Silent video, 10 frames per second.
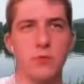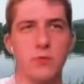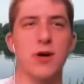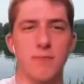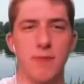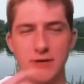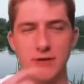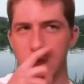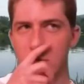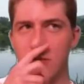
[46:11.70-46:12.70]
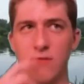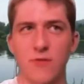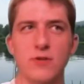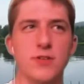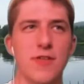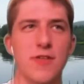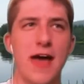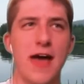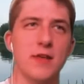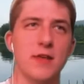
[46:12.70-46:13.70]
talking about is sort of the reverse of
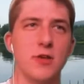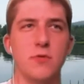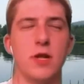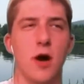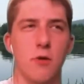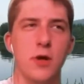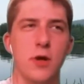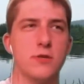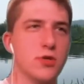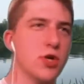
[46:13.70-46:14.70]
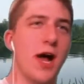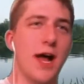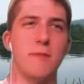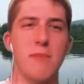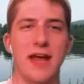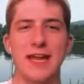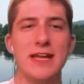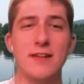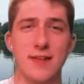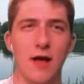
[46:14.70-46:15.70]
that. The you you know China banning
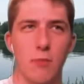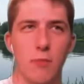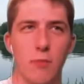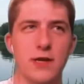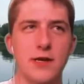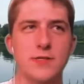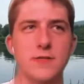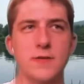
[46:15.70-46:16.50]
Intel products.